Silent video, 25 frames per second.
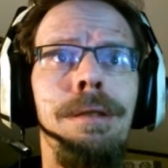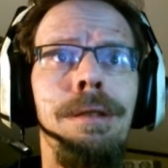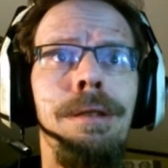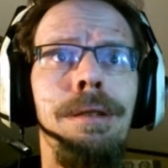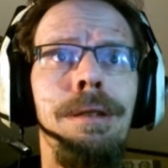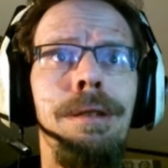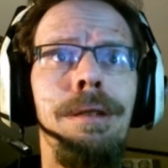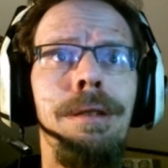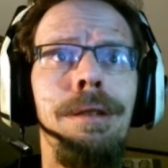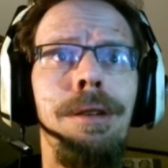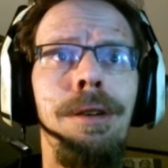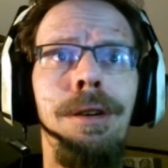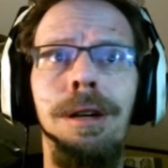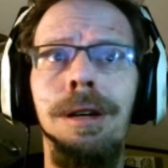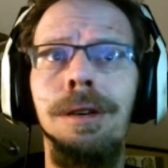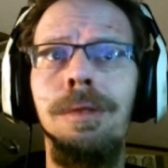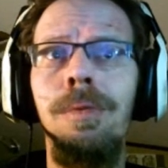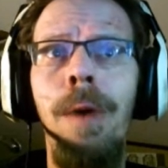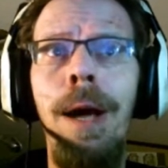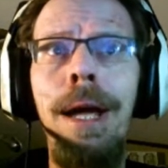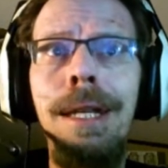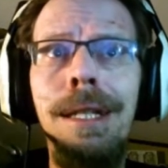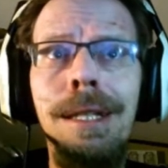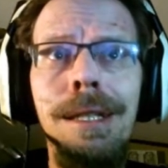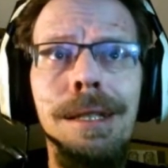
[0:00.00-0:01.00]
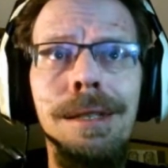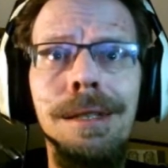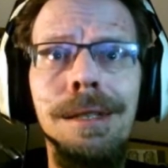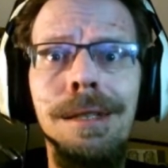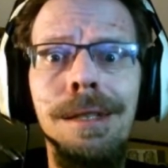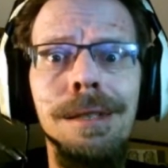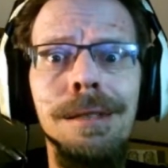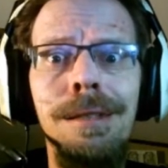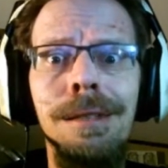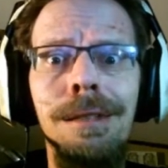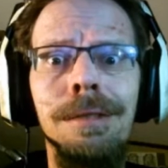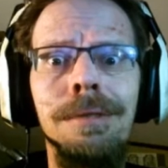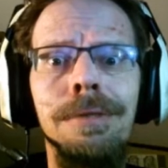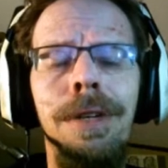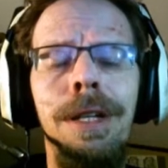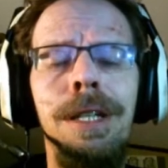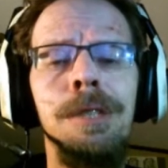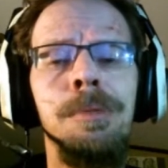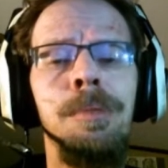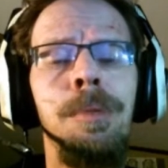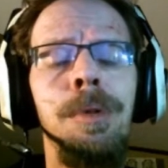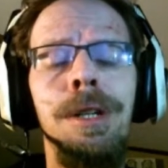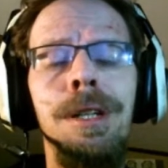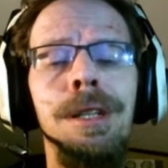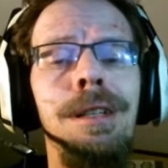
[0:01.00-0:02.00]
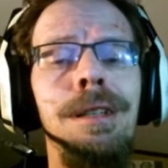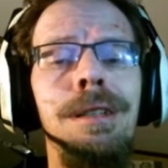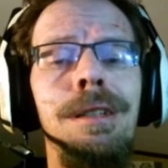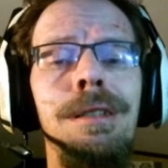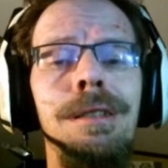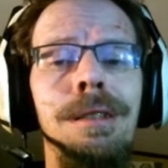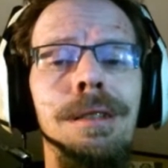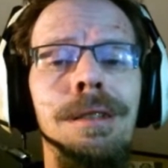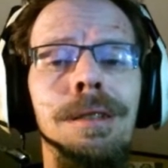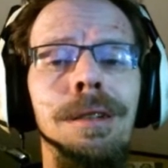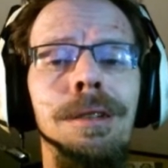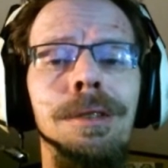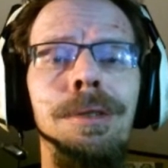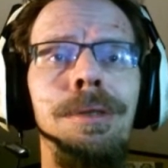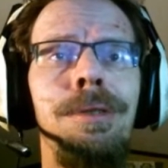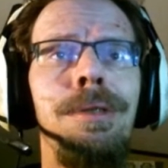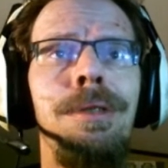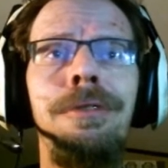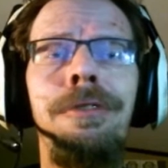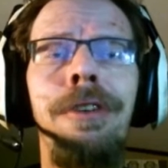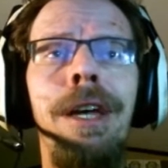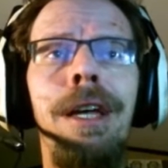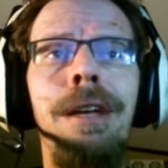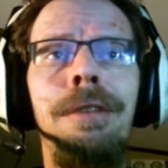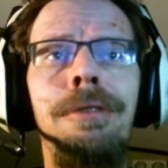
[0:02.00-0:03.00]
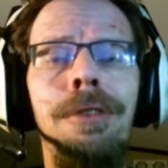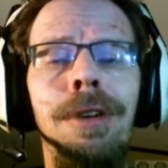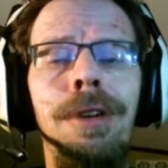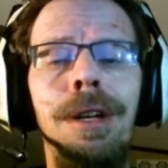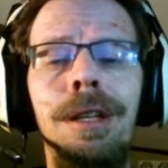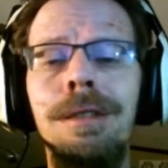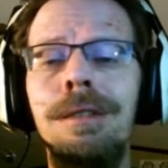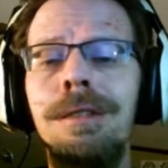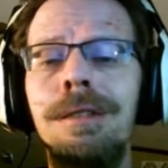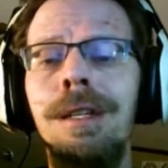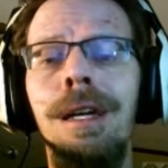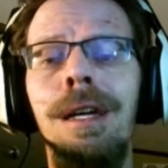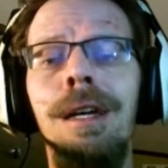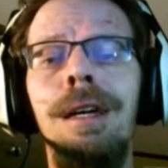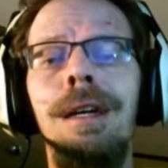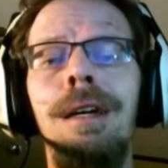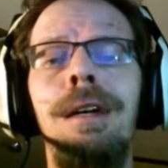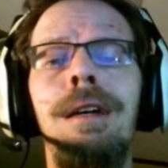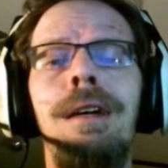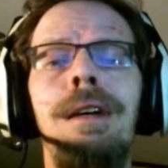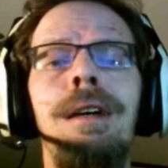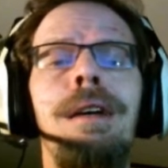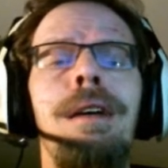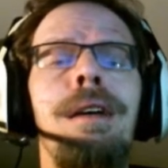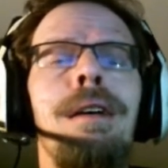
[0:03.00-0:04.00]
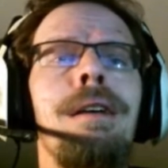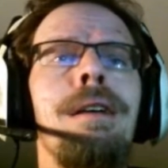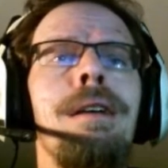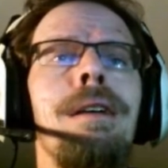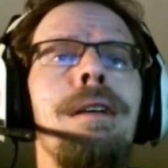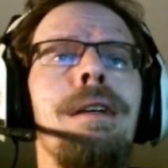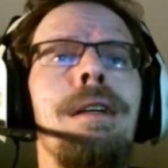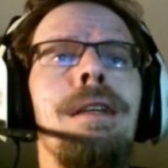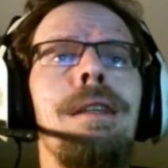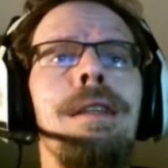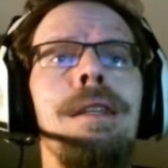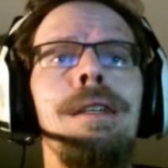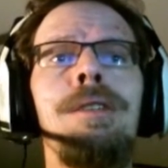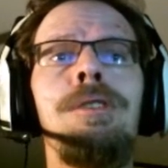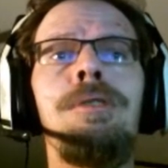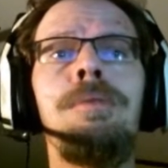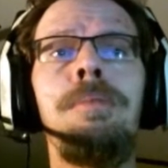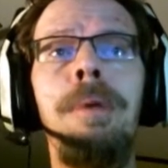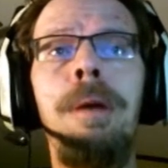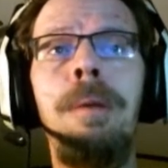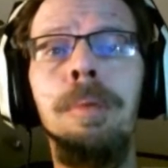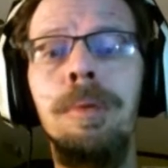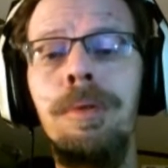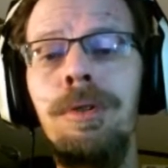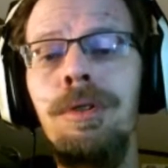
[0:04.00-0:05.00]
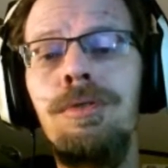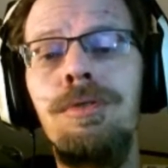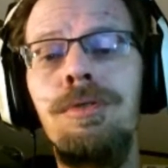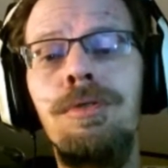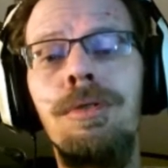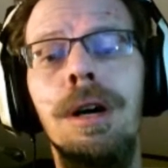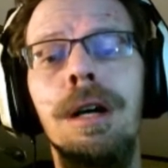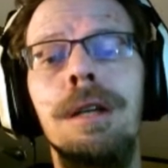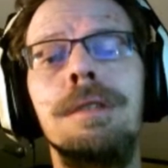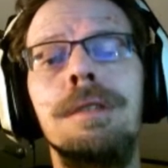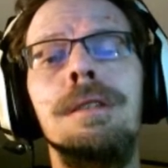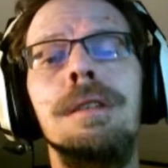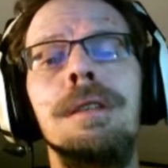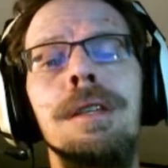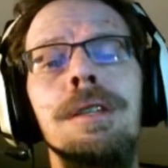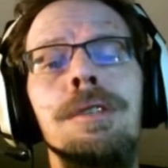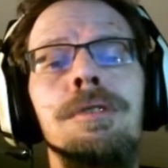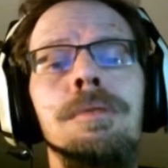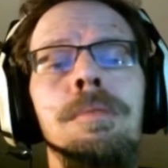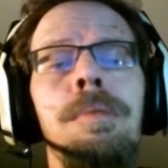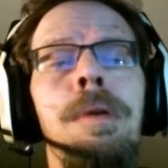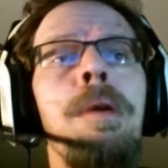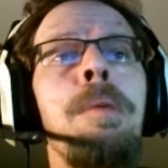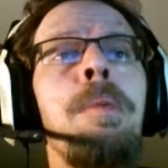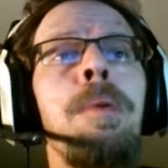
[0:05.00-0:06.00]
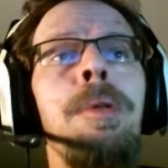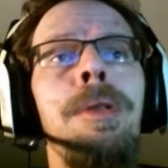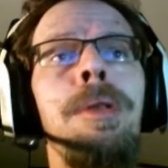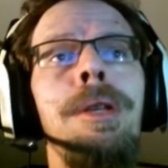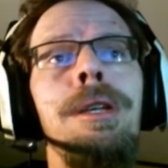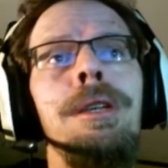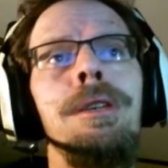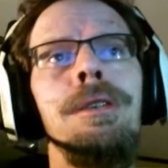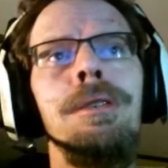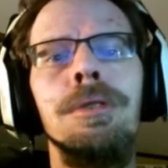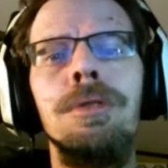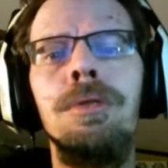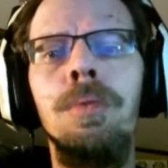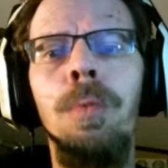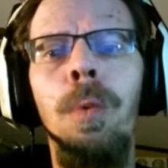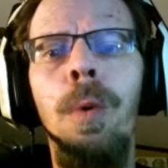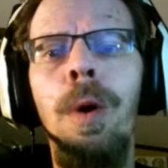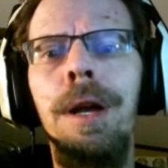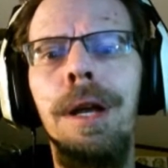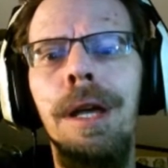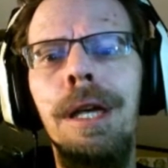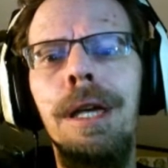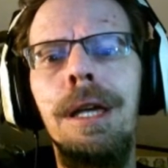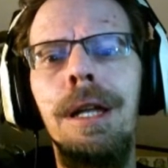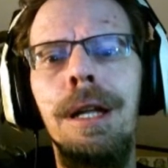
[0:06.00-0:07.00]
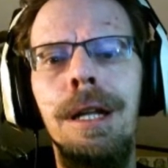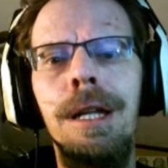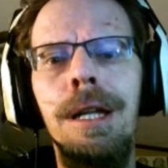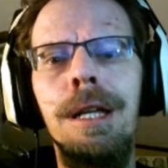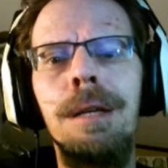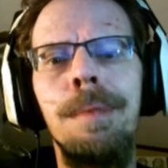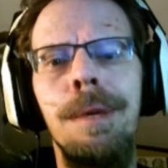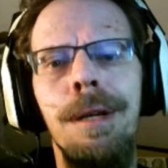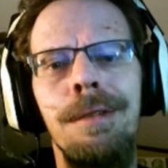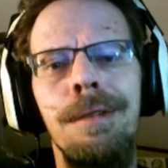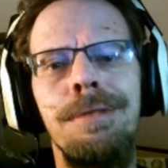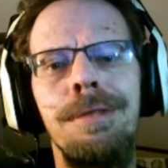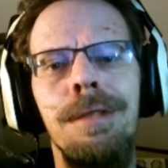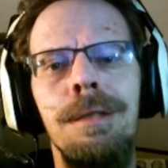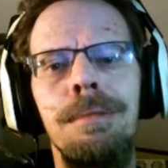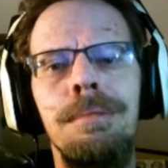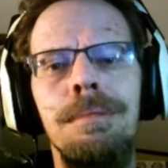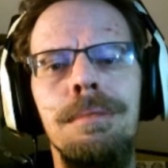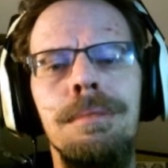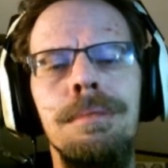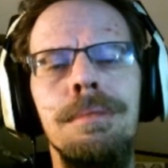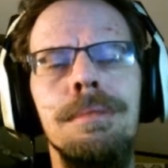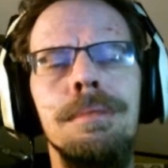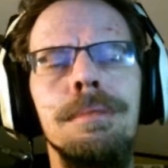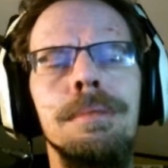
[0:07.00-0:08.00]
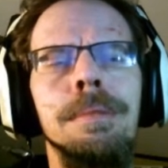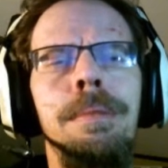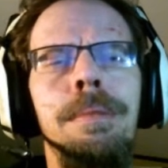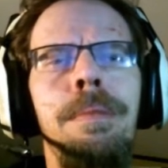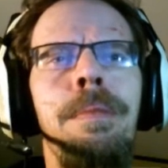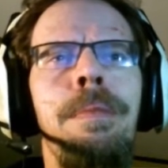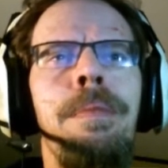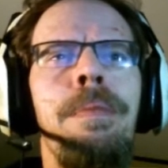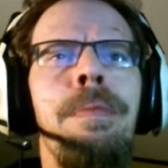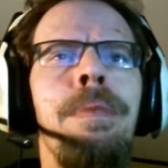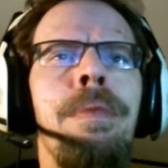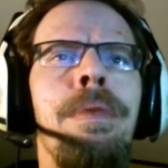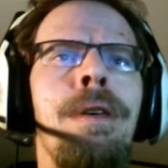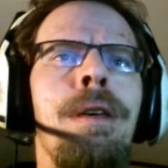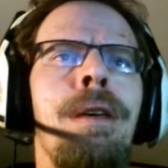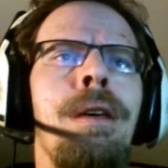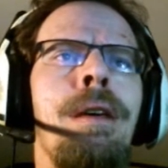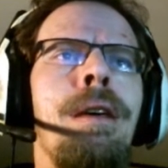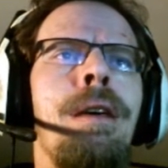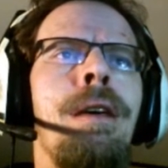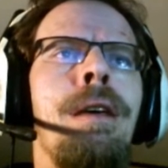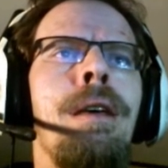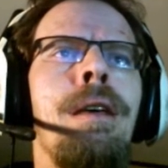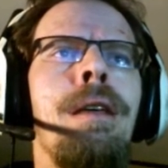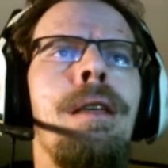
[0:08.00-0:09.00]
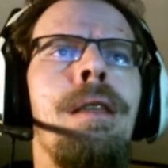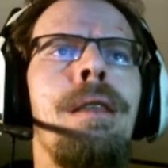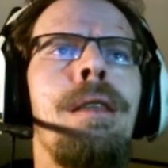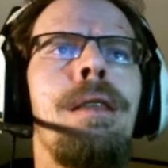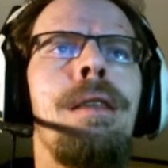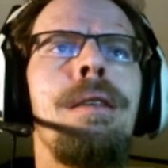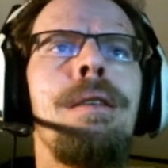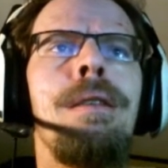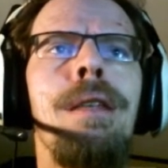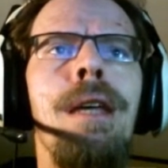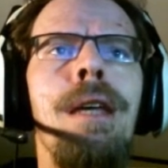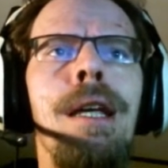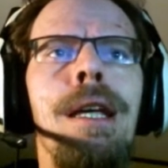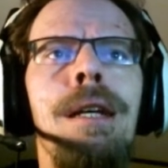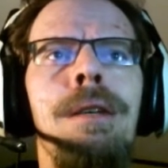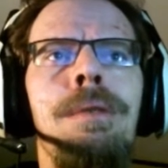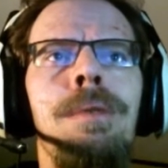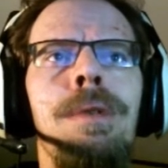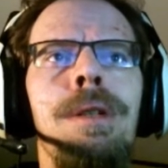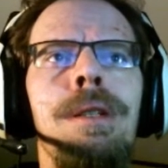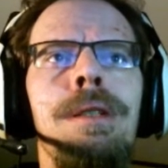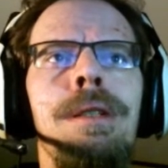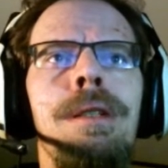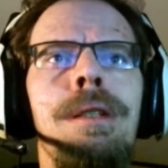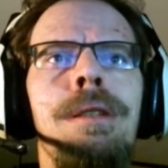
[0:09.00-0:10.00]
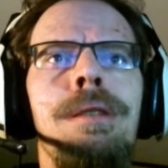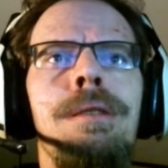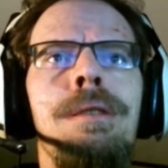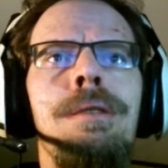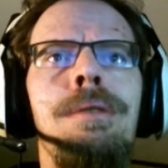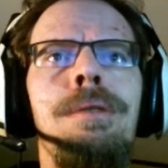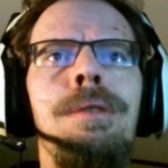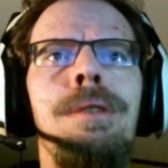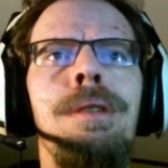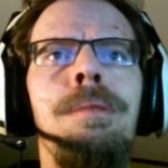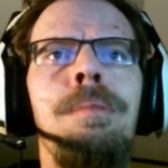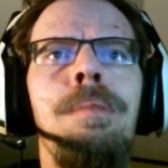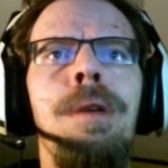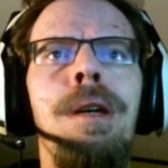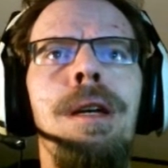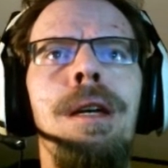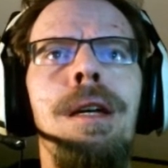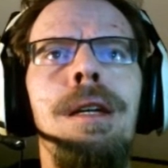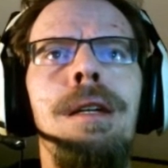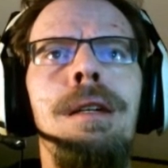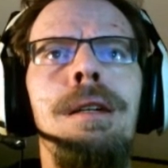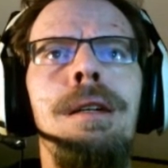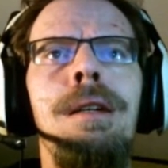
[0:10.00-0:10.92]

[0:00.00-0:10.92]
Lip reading: Acquaintances on Facebook. It doesn't include the fake friends. These are people you trust. These are people that you want to get an email from. The second one is going to be